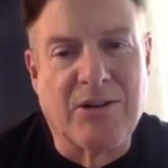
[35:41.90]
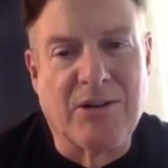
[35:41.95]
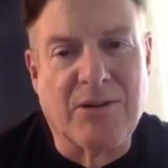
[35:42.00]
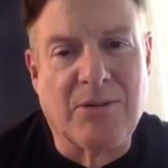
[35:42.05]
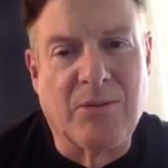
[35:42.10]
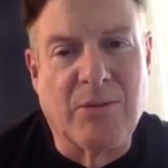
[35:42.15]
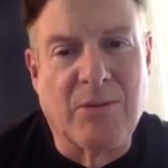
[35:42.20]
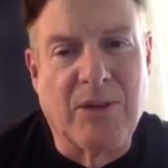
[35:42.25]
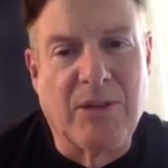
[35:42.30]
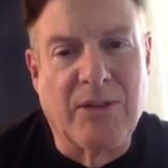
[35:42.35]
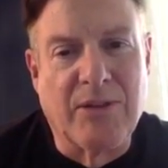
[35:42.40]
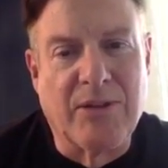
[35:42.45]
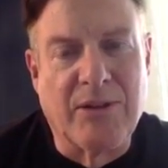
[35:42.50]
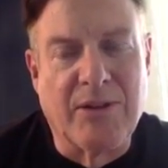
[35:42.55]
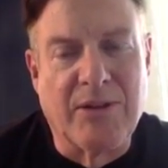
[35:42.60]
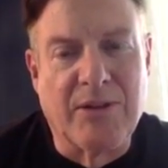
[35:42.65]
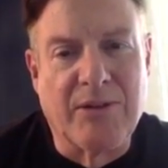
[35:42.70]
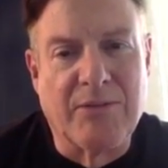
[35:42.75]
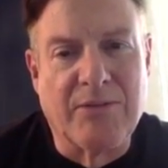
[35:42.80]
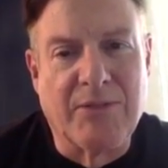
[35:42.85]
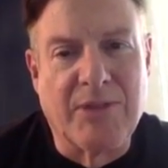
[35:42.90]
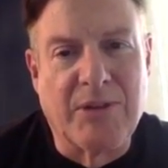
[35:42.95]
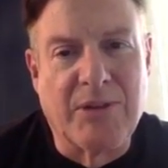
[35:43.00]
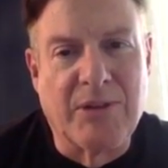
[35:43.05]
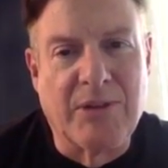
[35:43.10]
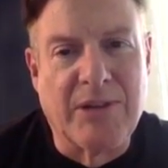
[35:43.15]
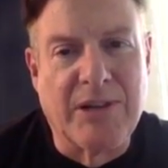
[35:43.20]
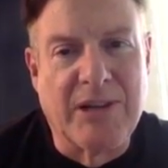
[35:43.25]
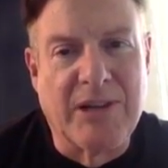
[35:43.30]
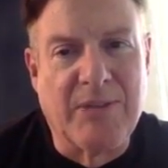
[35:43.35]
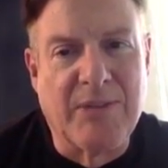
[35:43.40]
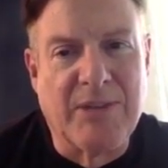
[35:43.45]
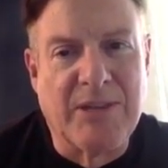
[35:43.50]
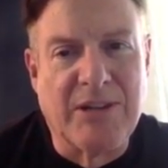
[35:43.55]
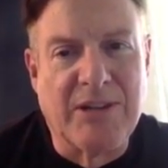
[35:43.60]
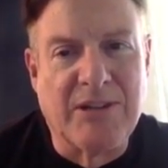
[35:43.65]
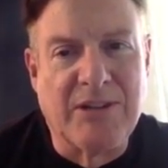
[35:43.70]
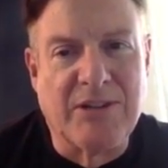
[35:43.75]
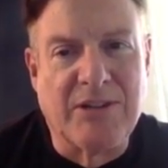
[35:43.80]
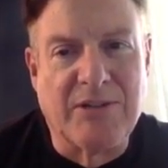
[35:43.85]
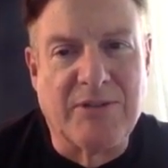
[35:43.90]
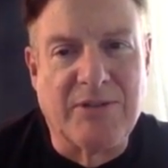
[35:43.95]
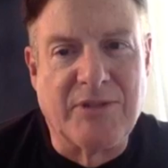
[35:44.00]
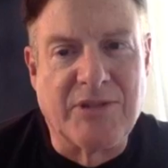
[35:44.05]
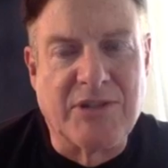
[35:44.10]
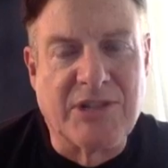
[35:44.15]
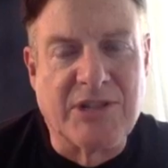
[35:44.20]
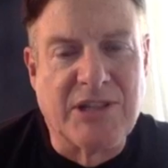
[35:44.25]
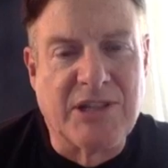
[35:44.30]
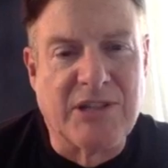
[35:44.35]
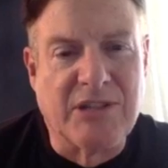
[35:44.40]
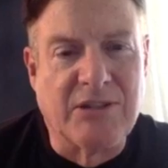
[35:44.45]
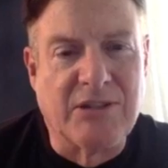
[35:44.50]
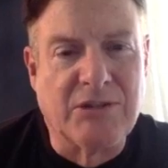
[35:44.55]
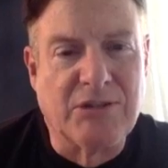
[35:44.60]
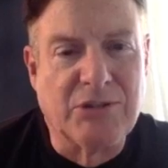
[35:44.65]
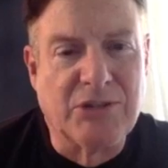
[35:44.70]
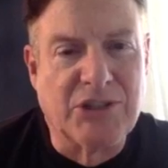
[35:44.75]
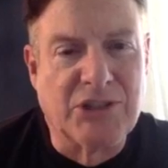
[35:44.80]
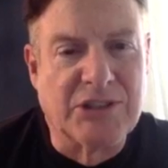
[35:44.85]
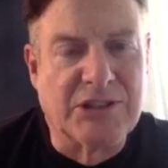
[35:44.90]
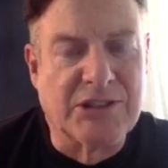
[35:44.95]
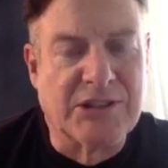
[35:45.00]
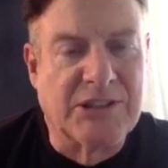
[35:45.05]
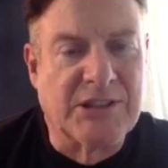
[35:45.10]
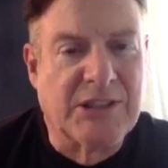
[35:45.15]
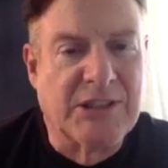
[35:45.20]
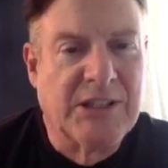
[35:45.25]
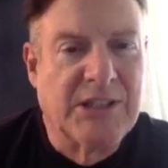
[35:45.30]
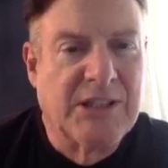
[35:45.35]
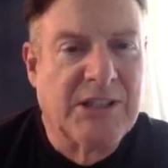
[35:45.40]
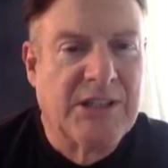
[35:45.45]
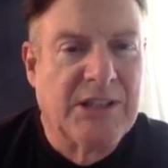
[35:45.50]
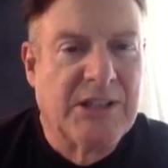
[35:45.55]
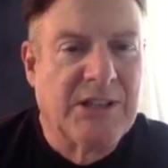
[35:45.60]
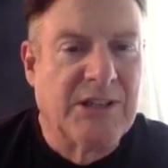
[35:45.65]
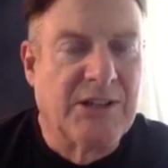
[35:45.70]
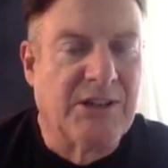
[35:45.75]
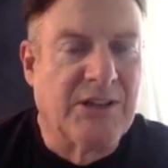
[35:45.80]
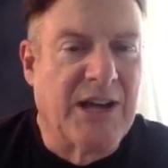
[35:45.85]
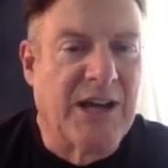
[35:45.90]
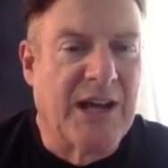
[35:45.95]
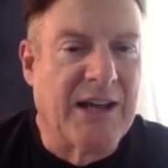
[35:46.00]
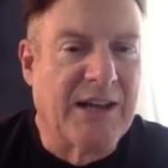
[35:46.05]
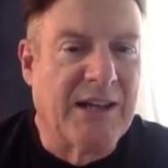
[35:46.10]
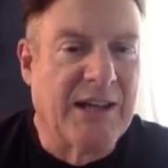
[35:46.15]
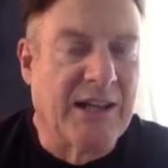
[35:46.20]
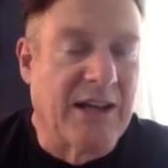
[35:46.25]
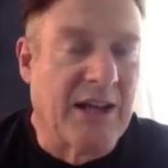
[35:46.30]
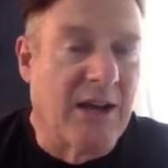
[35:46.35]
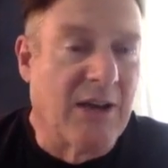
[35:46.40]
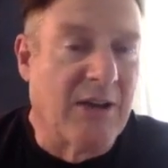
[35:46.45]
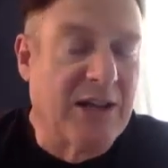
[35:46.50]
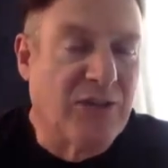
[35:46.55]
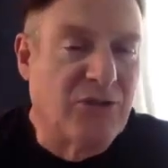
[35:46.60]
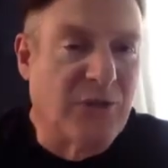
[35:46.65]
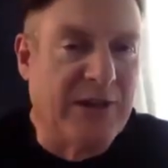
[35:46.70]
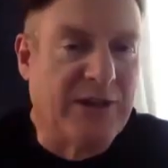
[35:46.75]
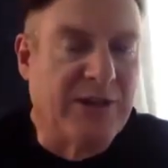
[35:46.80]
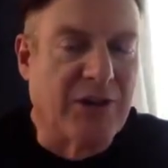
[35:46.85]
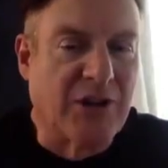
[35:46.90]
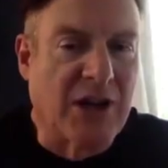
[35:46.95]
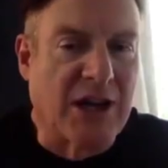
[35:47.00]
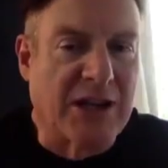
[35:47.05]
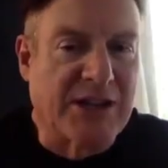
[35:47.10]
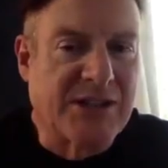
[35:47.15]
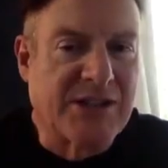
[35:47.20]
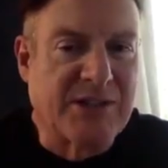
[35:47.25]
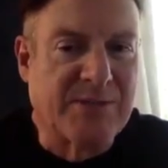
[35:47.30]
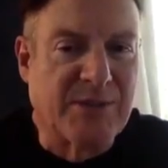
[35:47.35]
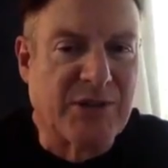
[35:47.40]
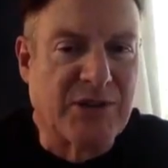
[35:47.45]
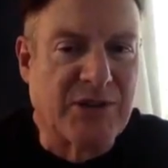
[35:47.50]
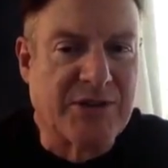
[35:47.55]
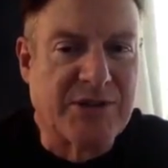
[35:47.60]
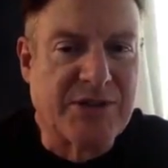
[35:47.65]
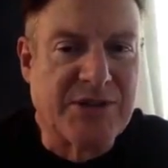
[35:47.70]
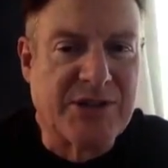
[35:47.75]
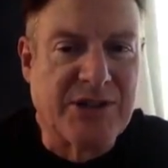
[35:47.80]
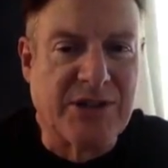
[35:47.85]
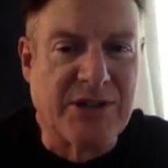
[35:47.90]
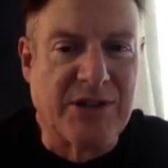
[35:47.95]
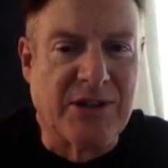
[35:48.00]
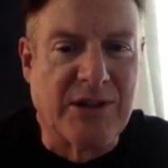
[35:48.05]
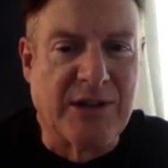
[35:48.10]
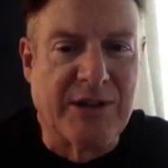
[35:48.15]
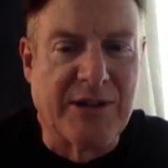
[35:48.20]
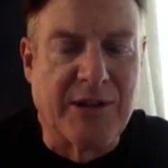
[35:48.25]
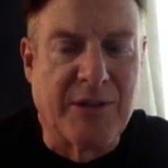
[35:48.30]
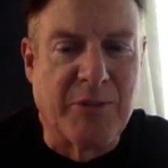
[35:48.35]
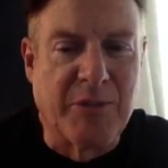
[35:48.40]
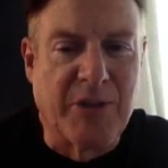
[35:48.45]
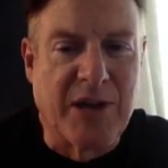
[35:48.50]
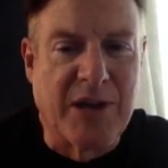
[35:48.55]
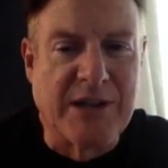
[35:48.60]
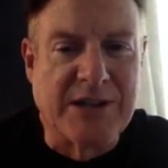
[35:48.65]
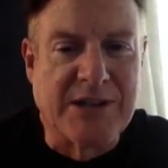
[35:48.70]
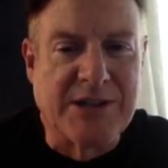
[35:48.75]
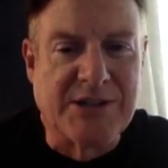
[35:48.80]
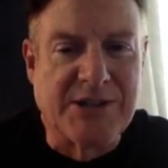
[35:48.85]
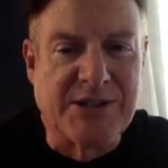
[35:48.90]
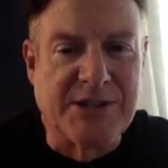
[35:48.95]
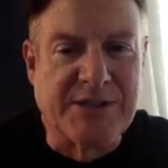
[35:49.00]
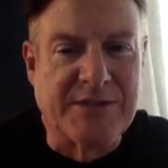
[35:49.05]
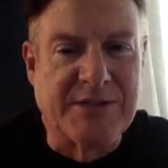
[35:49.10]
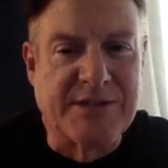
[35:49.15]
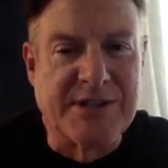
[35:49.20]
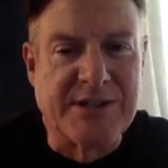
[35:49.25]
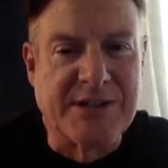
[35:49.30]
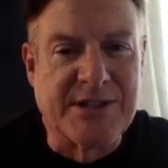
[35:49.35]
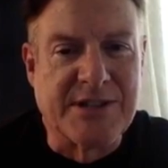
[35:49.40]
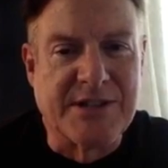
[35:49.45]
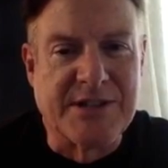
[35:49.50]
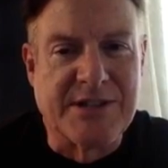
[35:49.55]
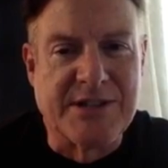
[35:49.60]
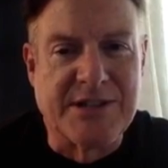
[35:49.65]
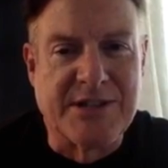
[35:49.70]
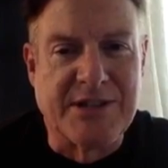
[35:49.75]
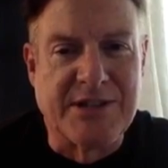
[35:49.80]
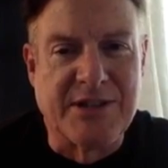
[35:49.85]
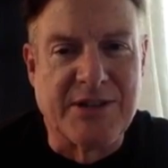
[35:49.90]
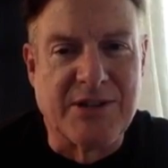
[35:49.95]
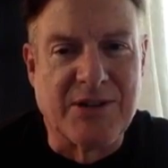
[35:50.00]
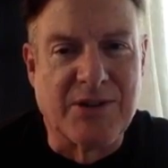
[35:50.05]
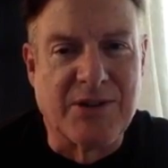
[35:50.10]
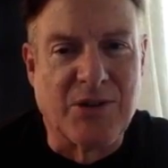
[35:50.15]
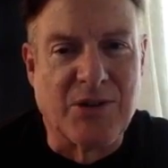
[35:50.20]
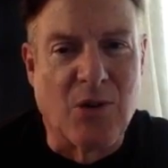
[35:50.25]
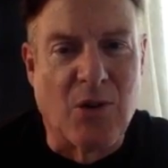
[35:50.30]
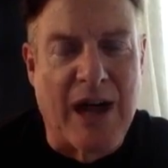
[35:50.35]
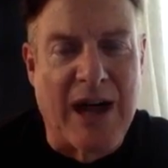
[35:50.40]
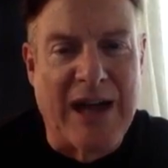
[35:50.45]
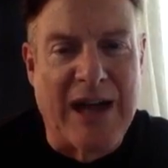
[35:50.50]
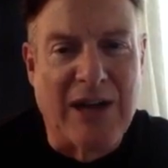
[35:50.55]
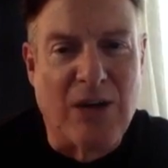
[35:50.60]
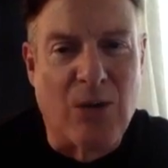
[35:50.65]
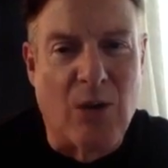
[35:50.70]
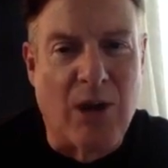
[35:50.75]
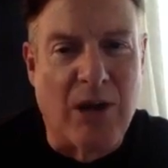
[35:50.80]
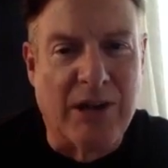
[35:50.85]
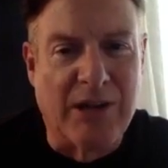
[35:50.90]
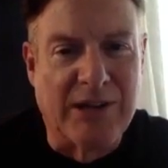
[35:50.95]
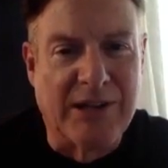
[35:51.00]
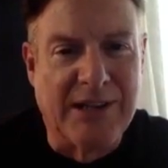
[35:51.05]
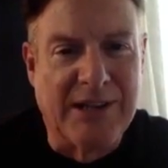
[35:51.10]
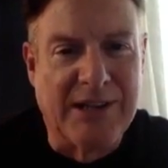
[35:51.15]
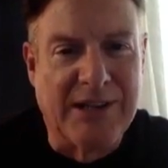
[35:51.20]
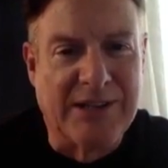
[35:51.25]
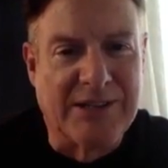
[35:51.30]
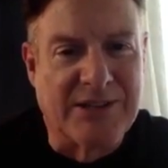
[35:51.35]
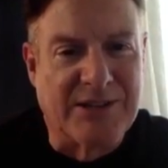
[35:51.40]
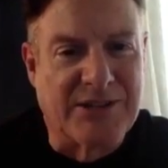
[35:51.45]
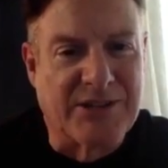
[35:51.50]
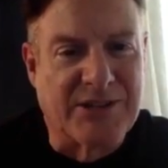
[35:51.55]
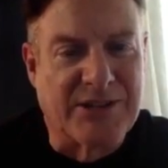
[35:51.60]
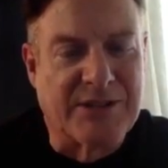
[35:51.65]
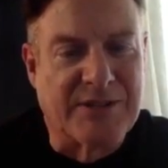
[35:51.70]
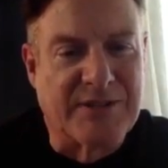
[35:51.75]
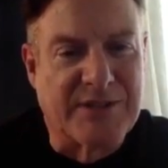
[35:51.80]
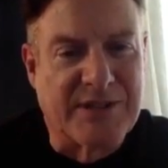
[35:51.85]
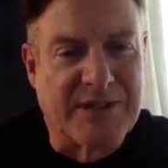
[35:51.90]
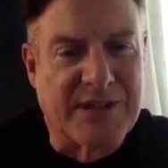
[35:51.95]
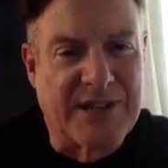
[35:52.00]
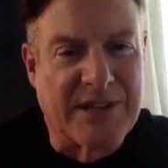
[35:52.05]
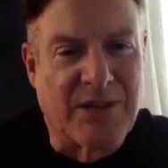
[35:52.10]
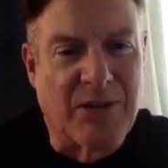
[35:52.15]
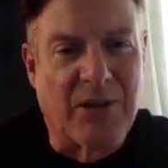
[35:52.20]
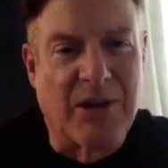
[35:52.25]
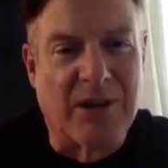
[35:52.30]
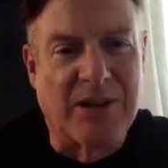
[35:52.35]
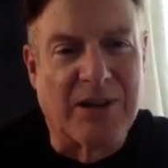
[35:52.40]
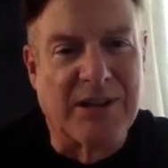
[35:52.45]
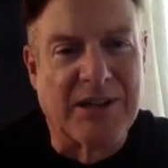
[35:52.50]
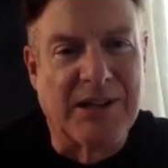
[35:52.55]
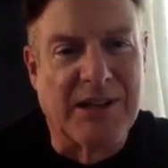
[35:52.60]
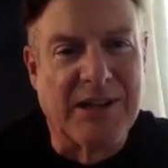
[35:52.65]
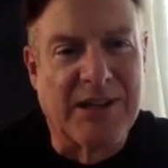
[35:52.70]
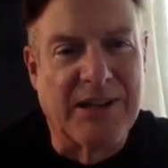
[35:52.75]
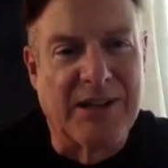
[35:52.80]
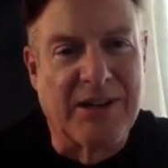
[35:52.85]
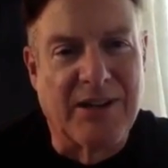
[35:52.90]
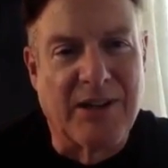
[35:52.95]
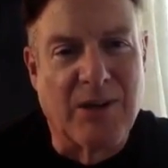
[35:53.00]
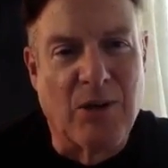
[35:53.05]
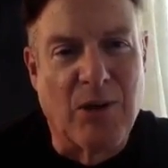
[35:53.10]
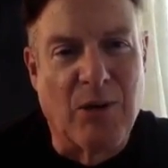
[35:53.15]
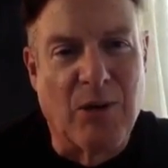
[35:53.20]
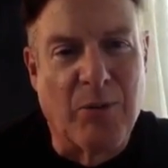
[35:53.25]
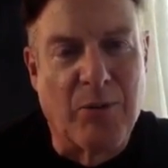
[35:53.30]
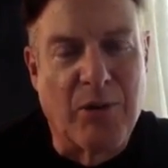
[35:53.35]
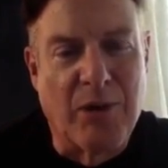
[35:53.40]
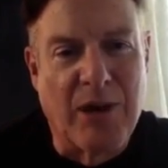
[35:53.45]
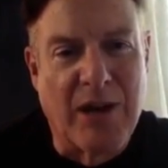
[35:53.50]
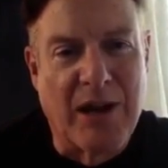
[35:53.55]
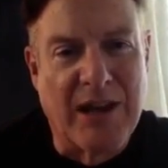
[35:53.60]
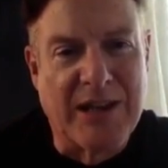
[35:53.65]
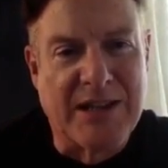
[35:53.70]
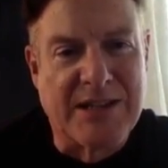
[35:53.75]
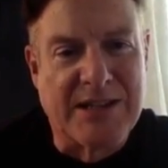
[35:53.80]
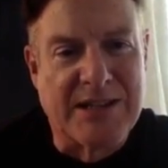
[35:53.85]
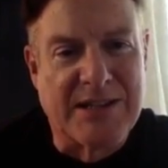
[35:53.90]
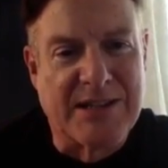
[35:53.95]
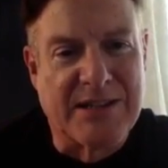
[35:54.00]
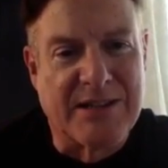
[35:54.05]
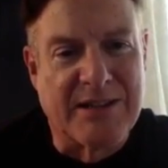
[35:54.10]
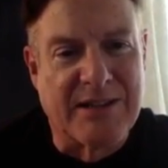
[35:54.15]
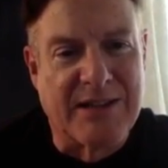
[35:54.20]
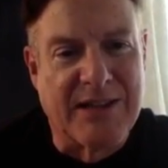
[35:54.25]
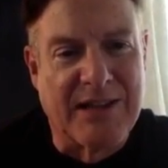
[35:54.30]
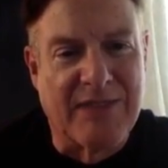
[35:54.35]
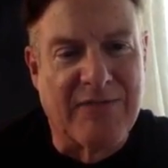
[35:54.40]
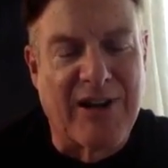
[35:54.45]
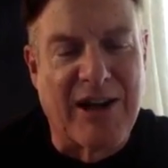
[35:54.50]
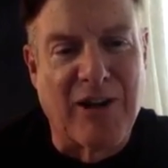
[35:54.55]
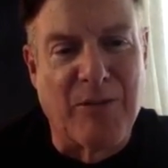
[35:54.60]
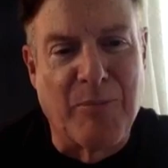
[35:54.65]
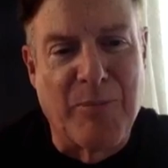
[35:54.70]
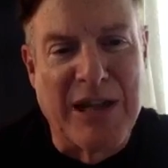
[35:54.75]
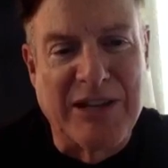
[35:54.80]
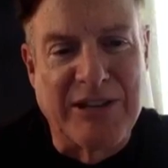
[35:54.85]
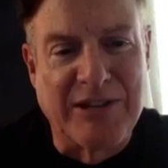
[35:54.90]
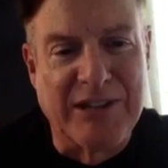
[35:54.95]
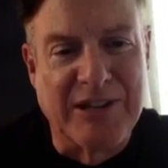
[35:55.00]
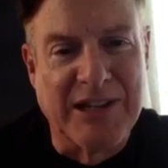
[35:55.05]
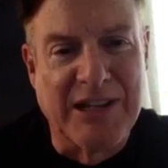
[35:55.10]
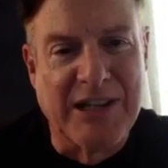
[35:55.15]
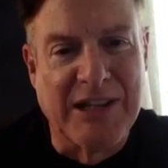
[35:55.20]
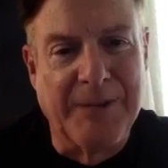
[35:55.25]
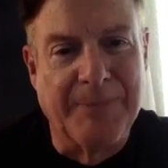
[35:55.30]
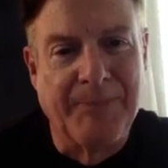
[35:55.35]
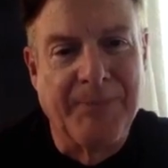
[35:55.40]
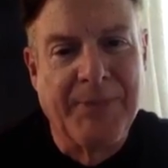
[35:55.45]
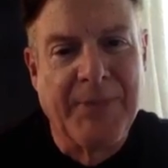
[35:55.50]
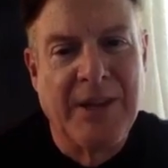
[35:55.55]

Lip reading: whether they're really committed to diversity and inclusion or not, how they treat their customers, are their products and services, high quality, is their service high quality, are they well priced, are they environmentally,